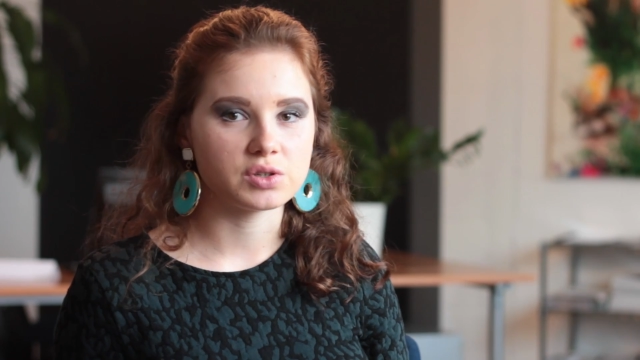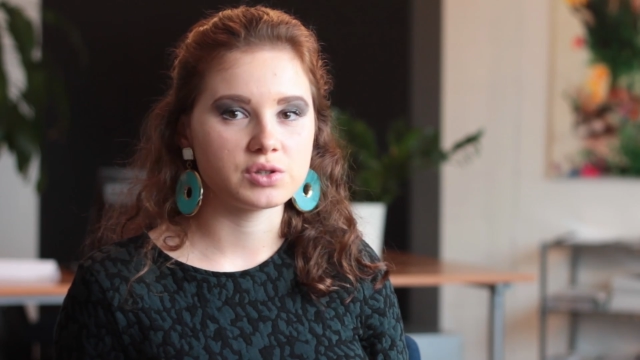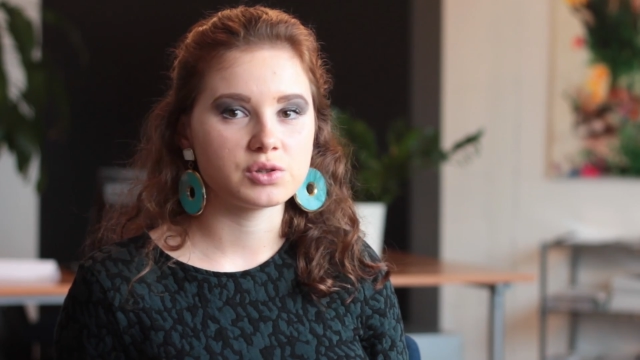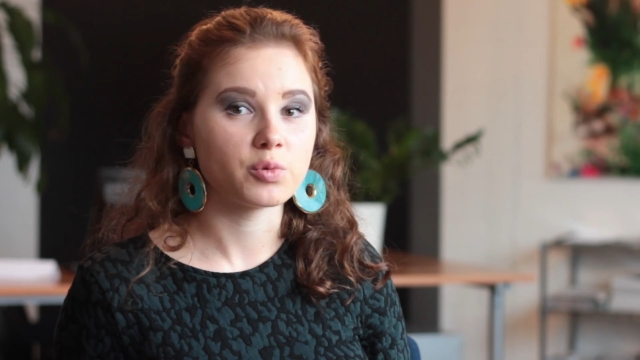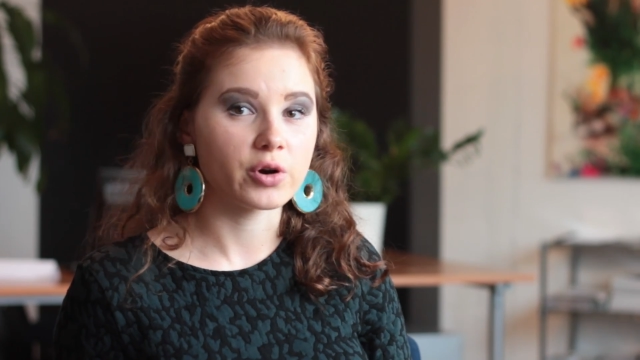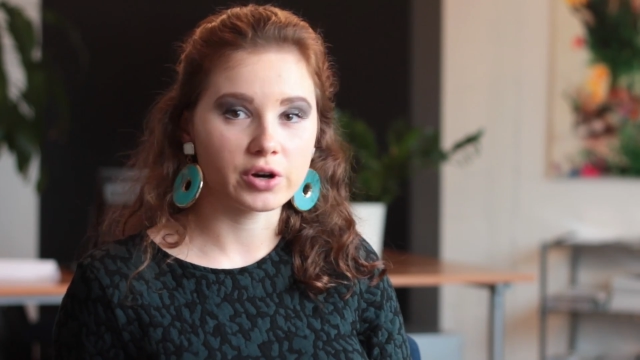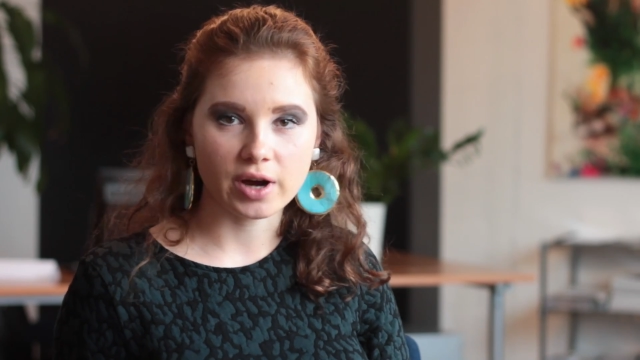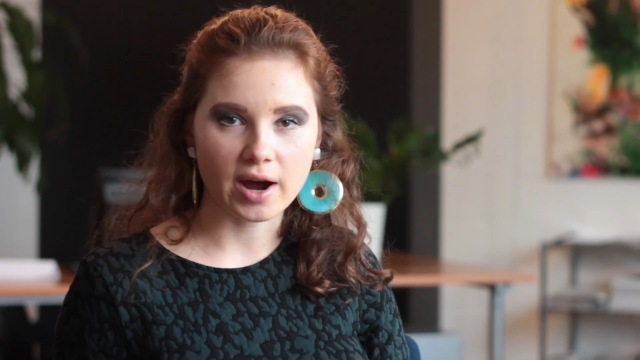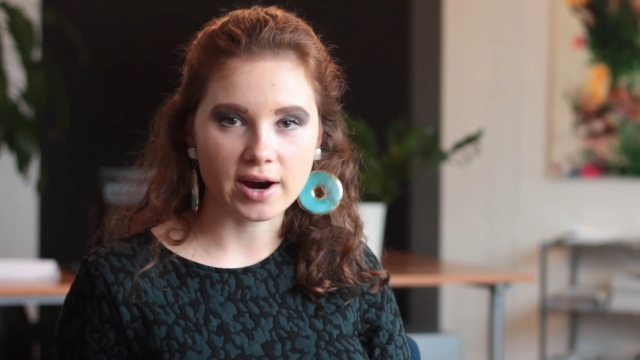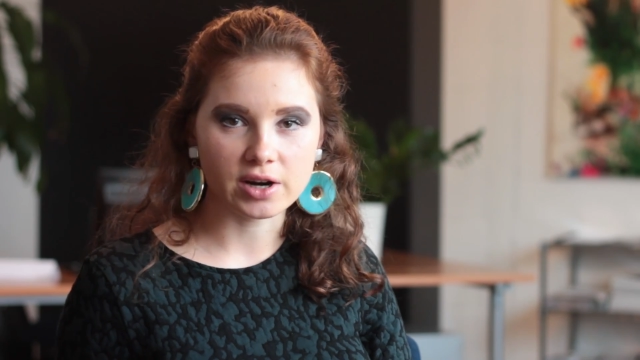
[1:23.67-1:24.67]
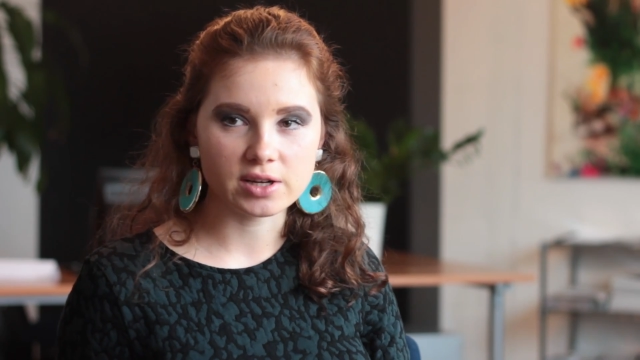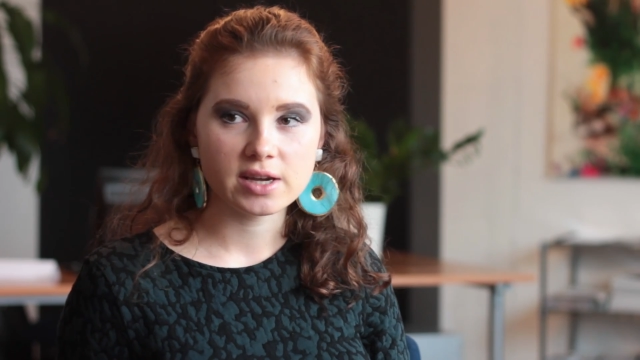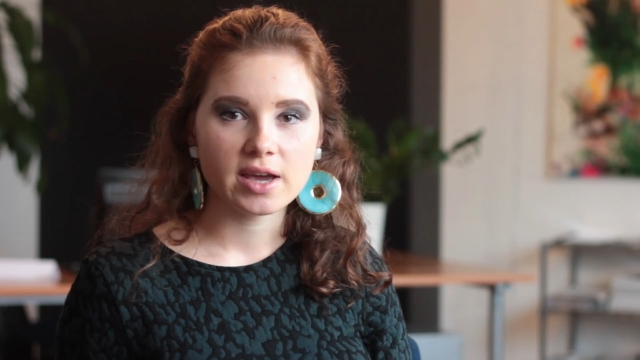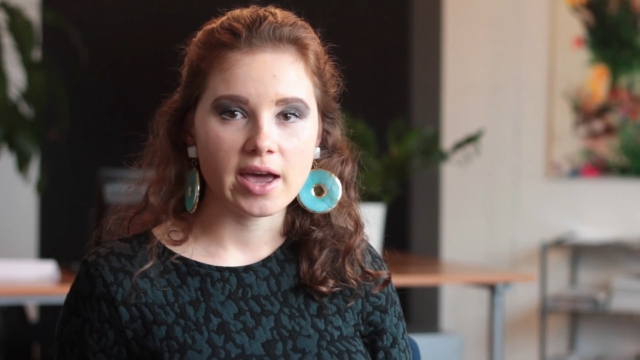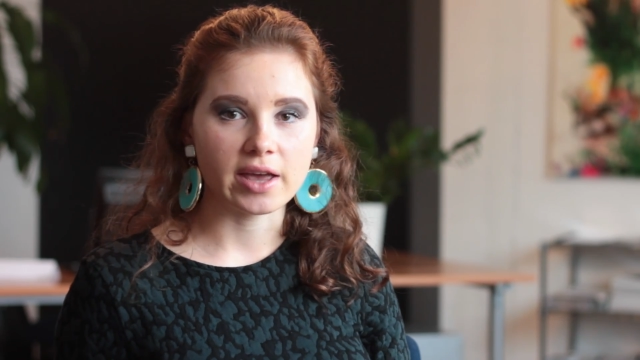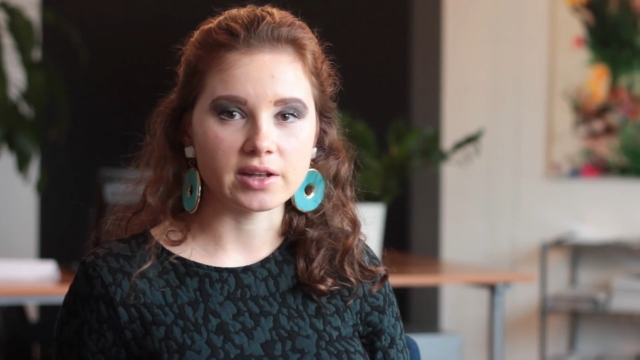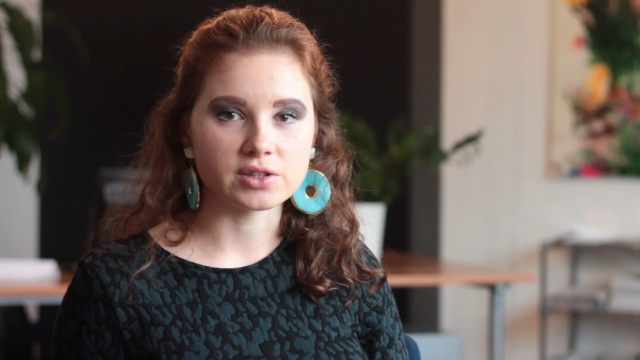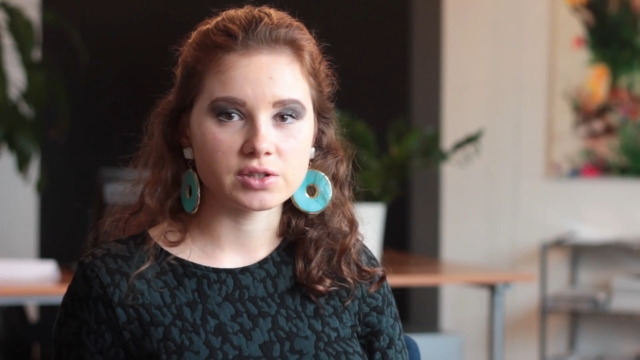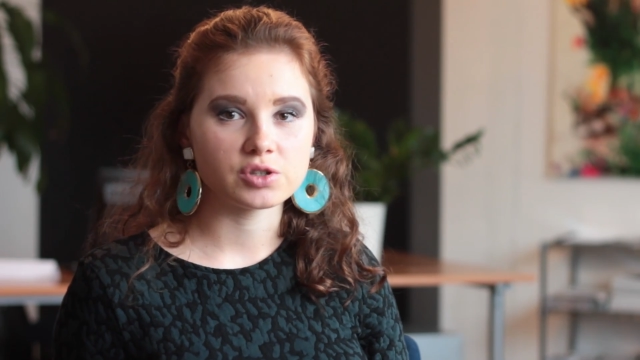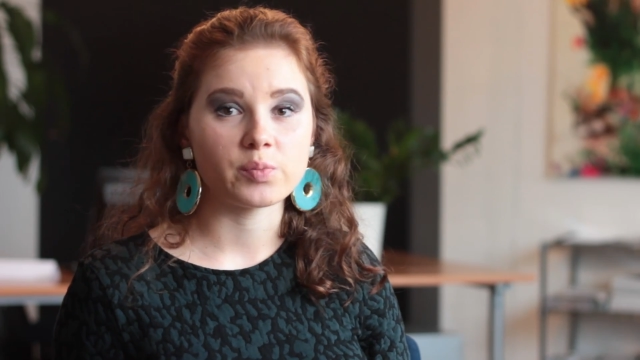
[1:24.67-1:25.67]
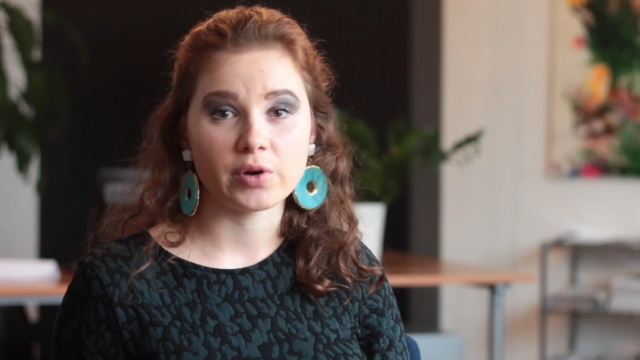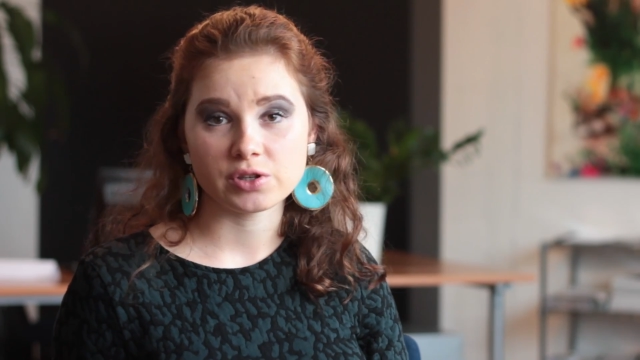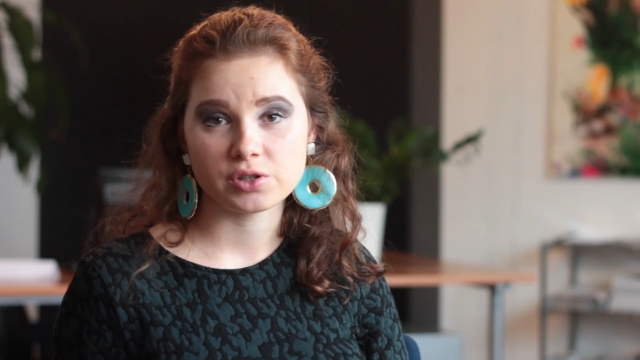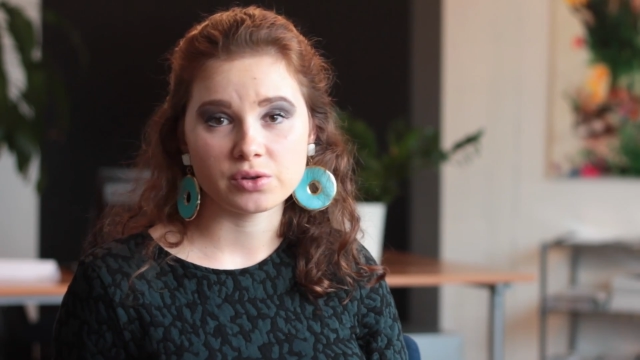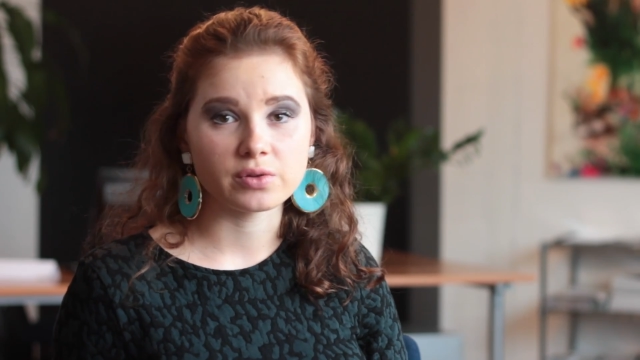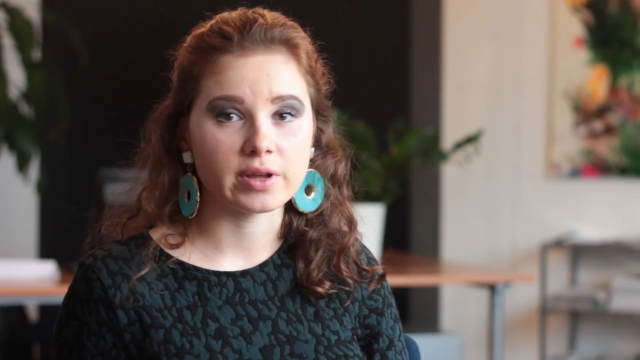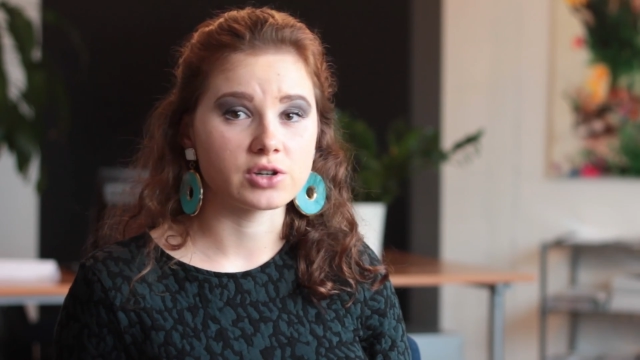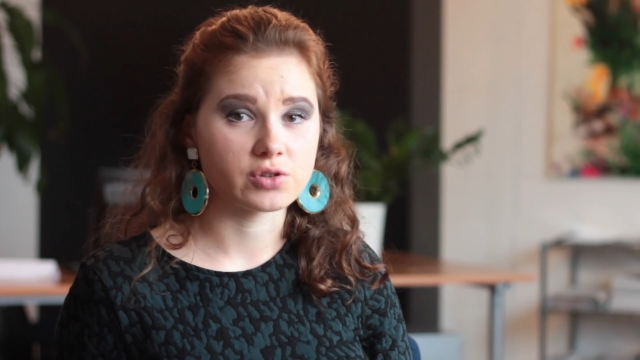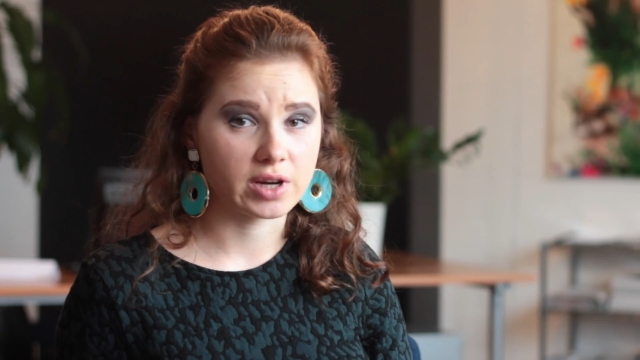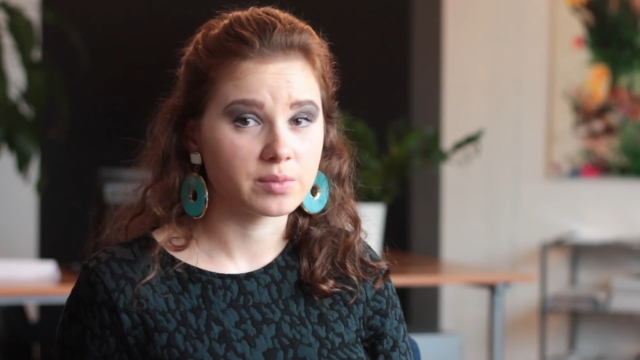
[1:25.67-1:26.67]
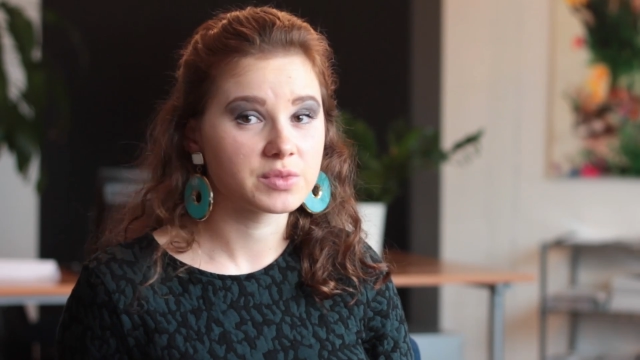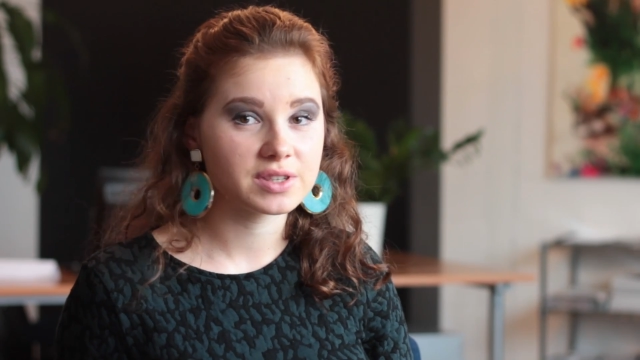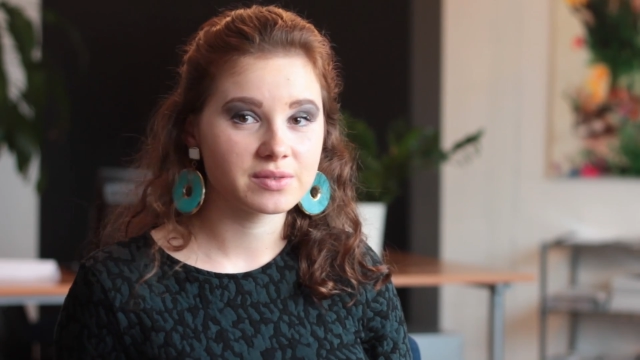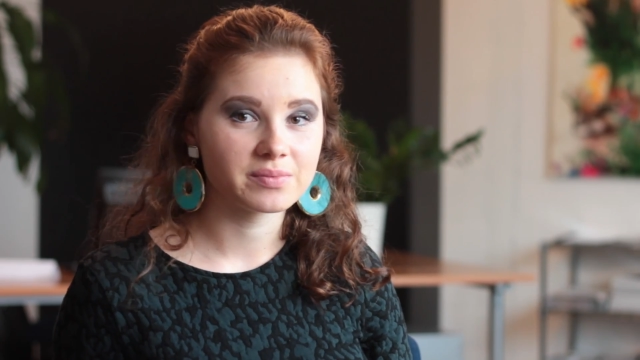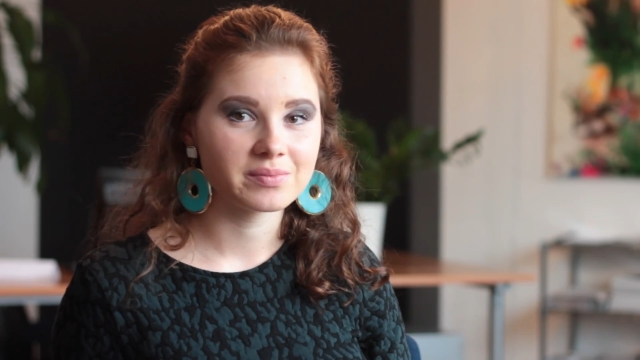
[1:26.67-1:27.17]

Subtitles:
to work hard and to pursue their dreams,